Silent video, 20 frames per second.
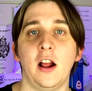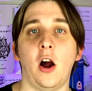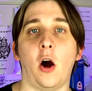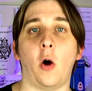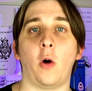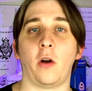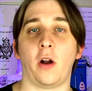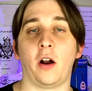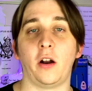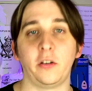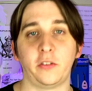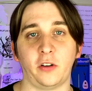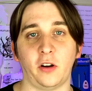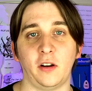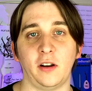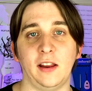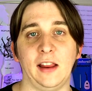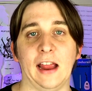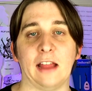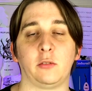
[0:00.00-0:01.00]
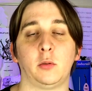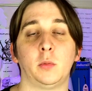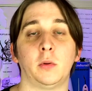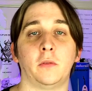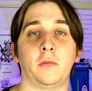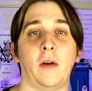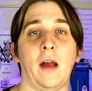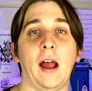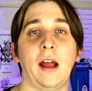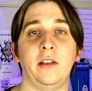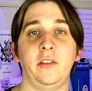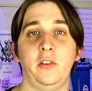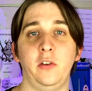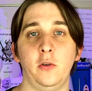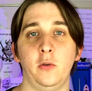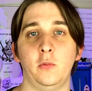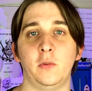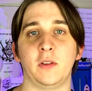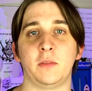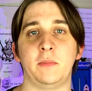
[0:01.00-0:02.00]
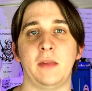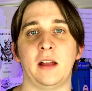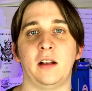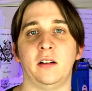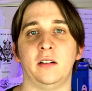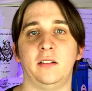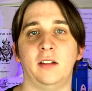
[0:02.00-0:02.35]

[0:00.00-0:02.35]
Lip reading: on our journey as we provide you with better